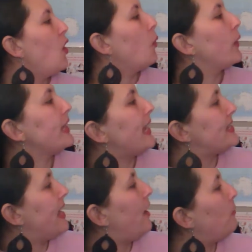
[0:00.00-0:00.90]
We like
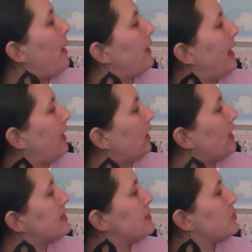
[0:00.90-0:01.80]
to help out at our
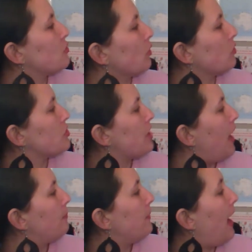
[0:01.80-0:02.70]
cousin's snorkel
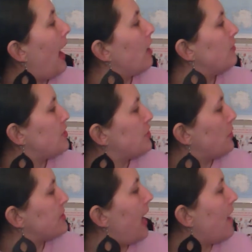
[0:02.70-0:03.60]
shop. Alvis
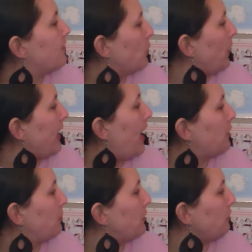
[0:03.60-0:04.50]
shows everyone how to
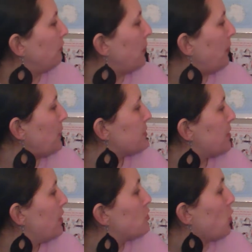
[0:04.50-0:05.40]
put on flippers.
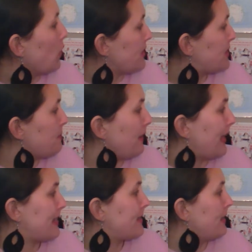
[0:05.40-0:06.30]
Tourists smell
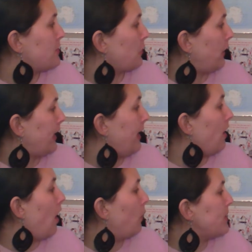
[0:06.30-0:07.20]
like sunscreen and
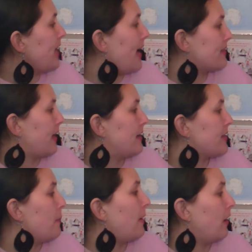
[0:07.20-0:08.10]
always ask us
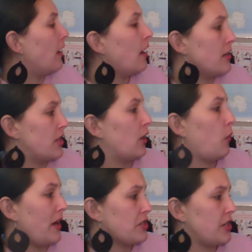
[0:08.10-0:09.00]
about a hundred
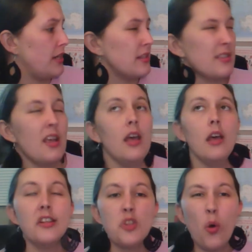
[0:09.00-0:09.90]
questions.
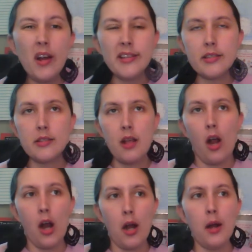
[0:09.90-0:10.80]
Tourists
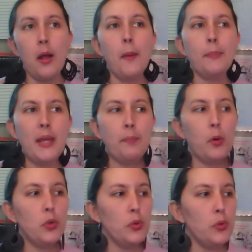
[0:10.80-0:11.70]
are people
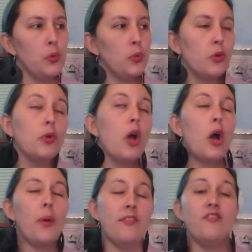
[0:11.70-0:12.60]
who
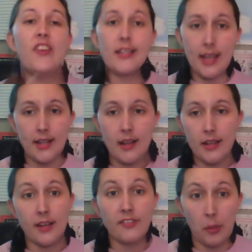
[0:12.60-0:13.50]
go and visit a
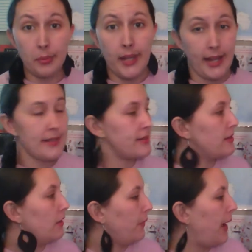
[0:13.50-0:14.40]
different place.
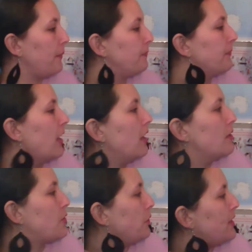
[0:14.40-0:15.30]
Okay?
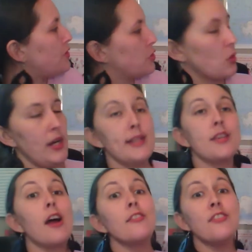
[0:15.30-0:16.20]
So these tourists
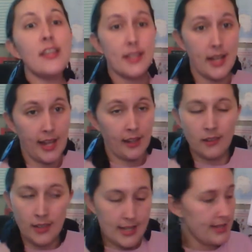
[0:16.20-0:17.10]
are visiting
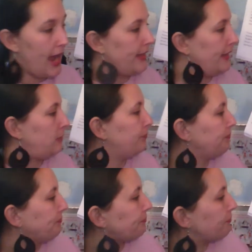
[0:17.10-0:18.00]
his island
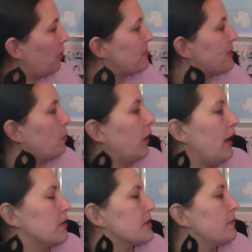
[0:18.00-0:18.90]
from somewhere
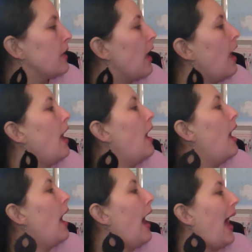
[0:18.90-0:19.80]
else.
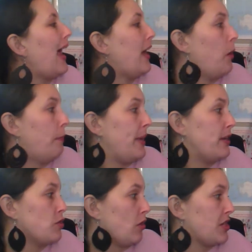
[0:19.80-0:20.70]
I help
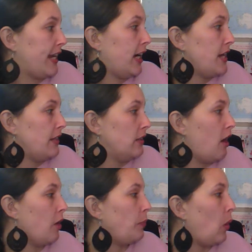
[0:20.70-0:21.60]
Big George carry the
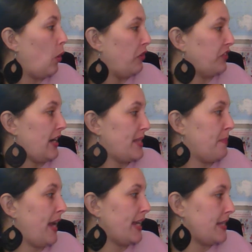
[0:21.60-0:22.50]
long pole for his
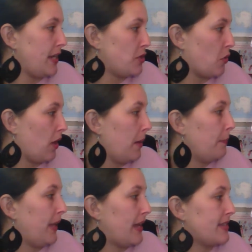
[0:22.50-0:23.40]
manatee tour
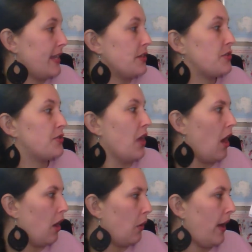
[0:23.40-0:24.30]
because it is
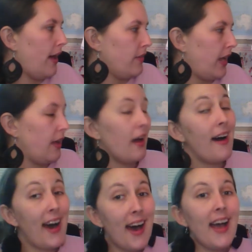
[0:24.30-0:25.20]
so heavy.
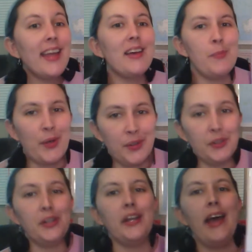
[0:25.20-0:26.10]
I am a
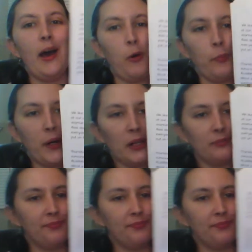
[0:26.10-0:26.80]
good helper.